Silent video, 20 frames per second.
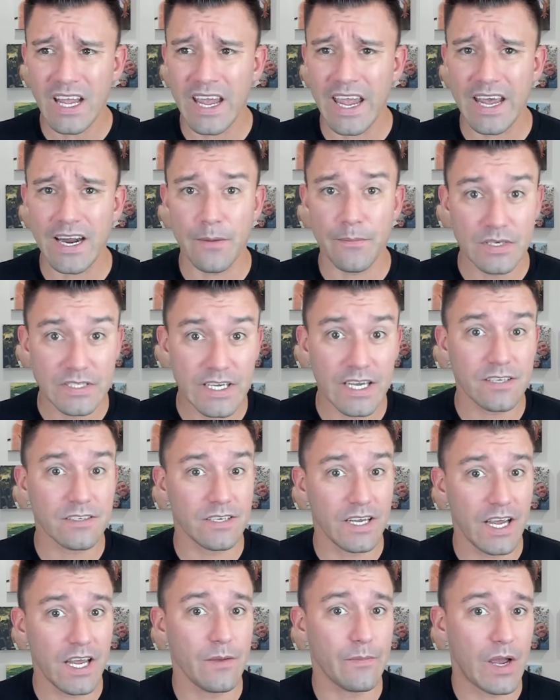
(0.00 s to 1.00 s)
And I'm gonna text
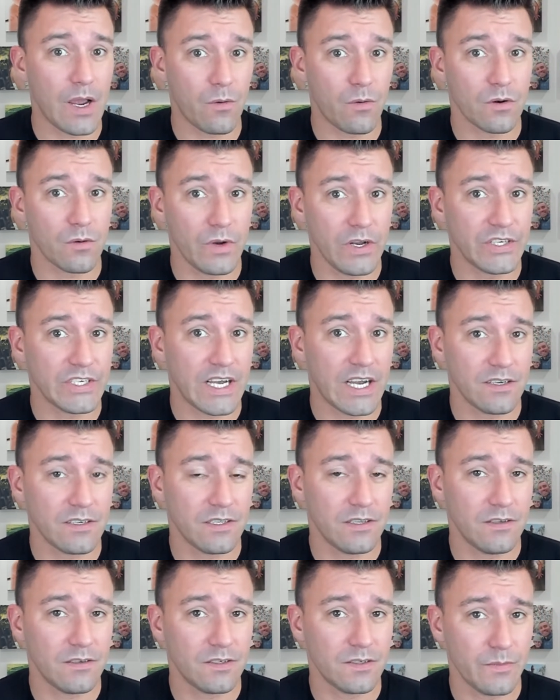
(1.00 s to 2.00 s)
you, hey, you might want to reach out
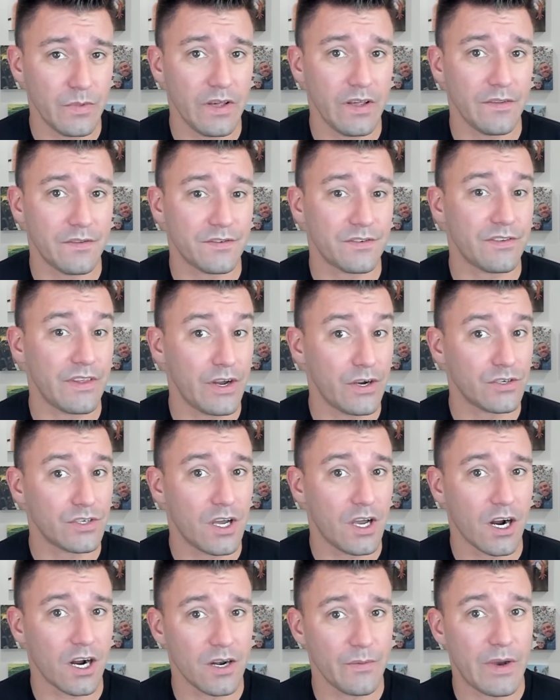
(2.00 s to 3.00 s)
to the Smiths. They're
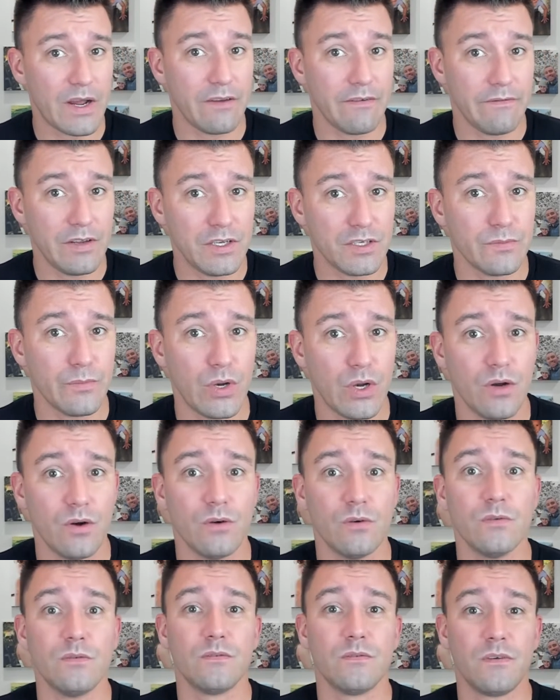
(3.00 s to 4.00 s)
talking about a
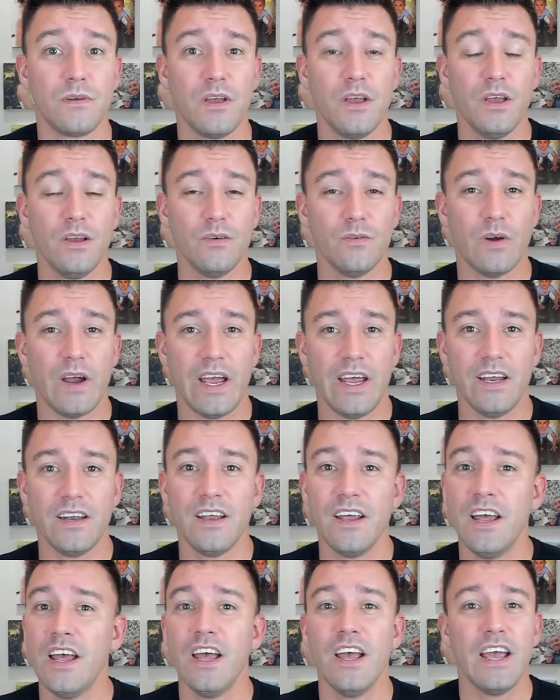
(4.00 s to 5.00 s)
FSBO, right?
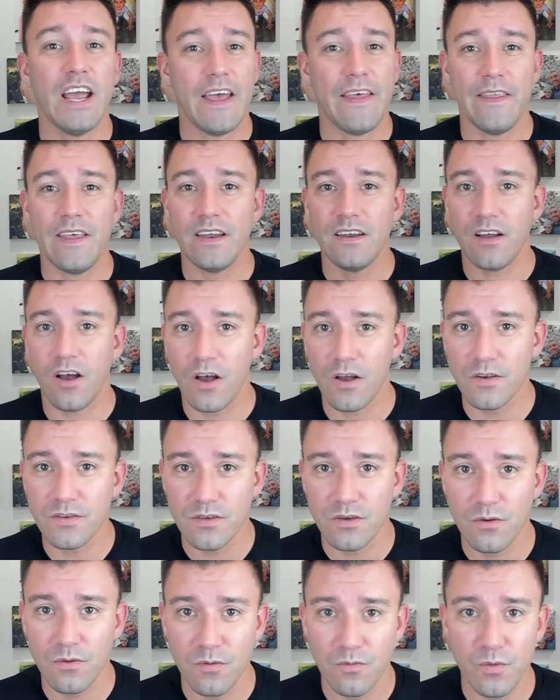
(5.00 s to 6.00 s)
And then
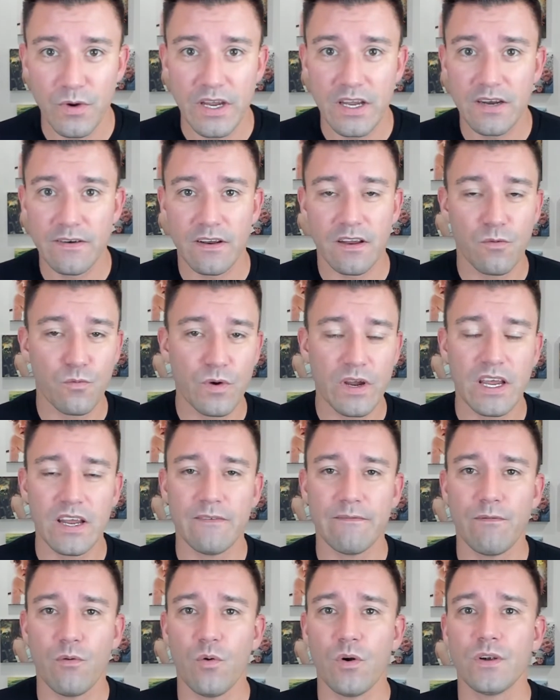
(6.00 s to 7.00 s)
also
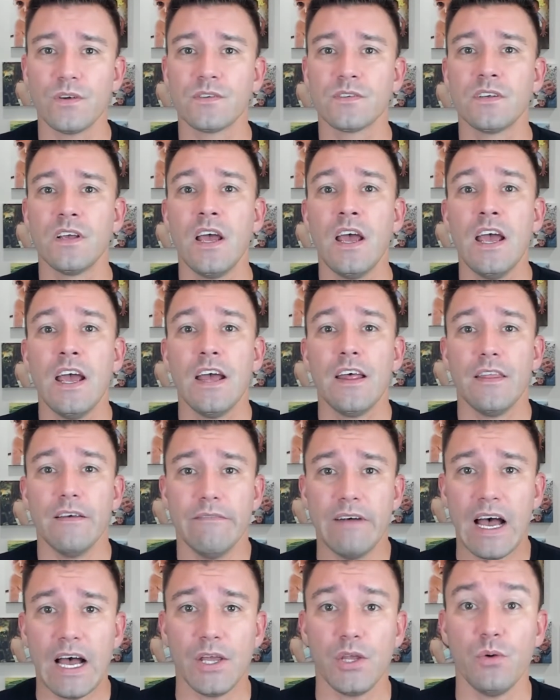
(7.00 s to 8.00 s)
reinforce the
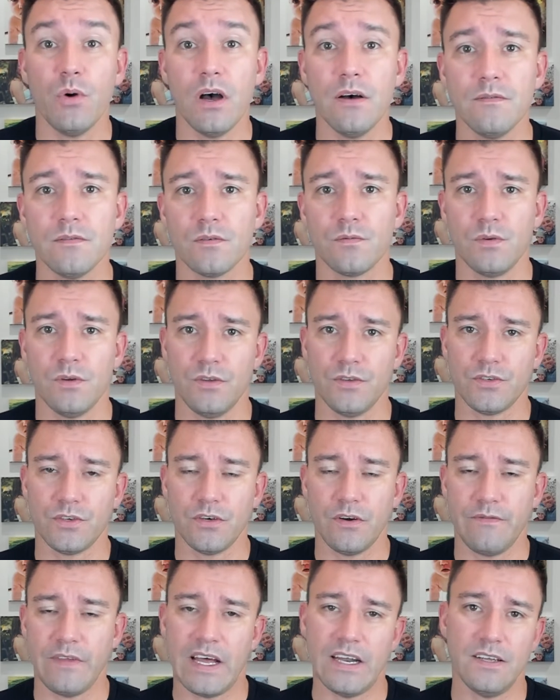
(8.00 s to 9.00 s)
value of a
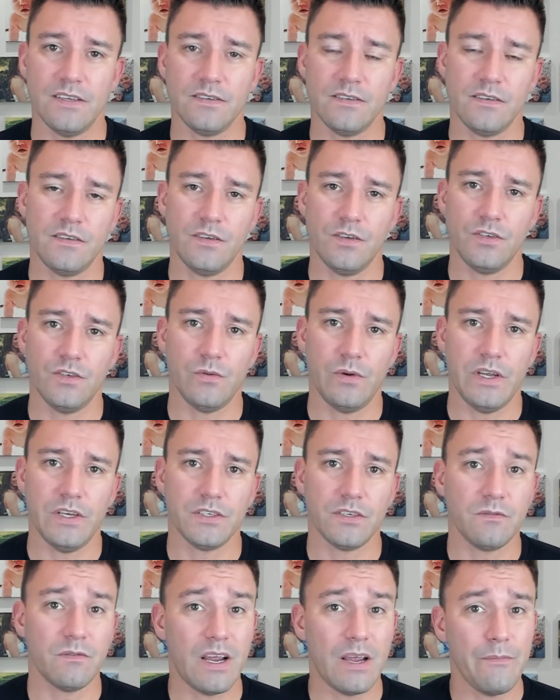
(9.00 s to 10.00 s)
realtor if that is the
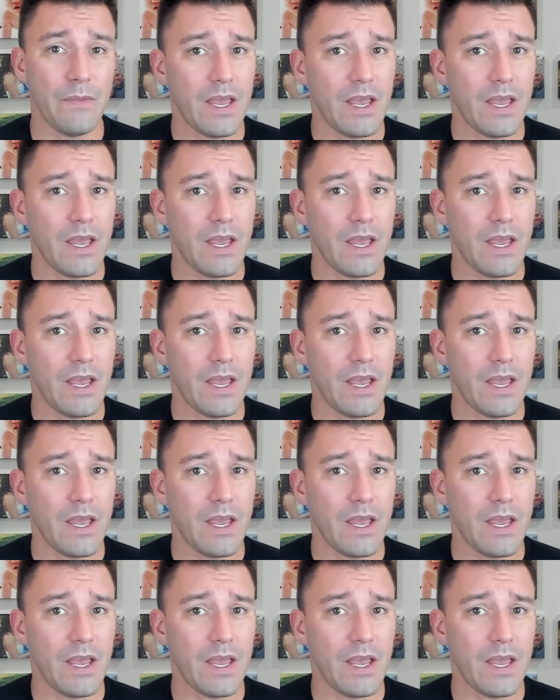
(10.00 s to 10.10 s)
situation, right?